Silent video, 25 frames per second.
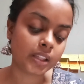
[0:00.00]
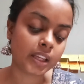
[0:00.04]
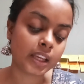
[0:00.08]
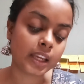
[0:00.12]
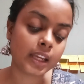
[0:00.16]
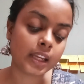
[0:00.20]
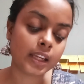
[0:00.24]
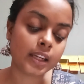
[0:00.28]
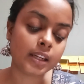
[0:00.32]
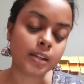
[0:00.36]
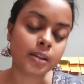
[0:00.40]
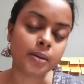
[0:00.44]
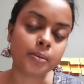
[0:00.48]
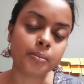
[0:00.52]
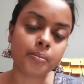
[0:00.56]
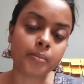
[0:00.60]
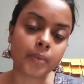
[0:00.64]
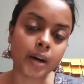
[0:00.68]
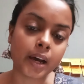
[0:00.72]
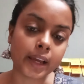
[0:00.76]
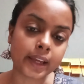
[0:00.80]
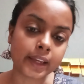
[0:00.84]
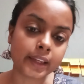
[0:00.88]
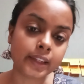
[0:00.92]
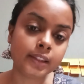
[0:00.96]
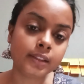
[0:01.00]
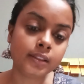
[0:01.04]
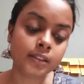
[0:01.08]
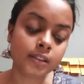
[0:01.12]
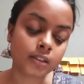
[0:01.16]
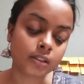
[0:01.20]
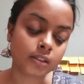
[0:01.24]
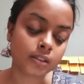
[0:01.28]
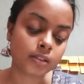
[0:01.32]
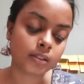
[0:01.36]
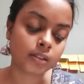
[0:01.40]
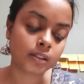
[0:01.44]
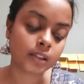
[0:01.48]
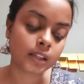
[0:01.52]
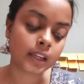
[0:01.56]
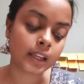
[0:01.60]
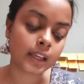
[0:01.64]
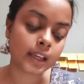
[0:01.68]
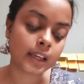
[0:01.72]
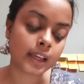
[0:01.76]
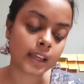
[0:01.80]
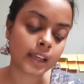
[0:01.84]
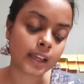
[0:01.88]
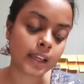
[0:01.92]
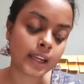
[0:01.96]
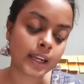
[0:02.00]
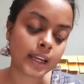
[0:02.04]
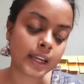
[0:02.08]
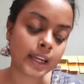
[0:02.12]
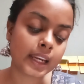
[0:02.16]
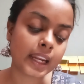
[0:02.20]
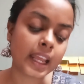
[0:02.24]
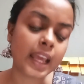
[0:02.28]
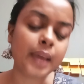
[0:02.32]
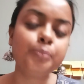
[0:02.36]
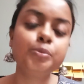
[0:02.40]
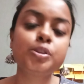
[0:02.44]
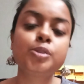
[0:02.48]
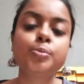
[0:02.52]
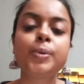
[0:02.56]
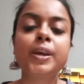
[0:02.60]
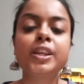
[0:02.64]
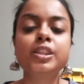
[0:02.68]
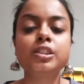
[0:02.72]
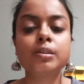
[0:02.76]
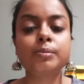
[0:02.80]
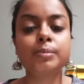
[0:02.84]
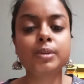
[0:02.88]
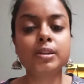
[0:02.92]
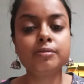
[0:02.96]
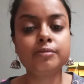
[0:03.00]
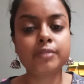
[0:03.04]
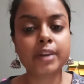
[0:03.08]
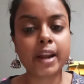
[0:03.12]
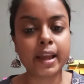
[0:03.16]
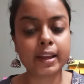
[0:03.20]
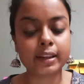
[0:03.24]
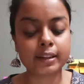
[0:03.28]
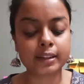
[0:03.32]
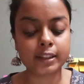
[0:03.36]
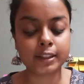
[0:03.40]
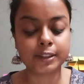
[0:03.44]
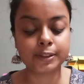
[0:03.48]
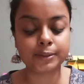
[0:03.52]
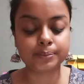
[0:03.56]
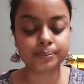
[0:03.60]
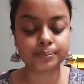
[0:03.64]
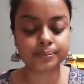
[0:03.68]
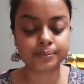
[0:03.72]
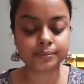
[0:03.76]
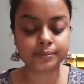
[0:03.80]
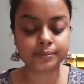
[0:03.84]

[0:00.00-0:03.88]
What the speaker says: in a mine named Benjamin Franklin.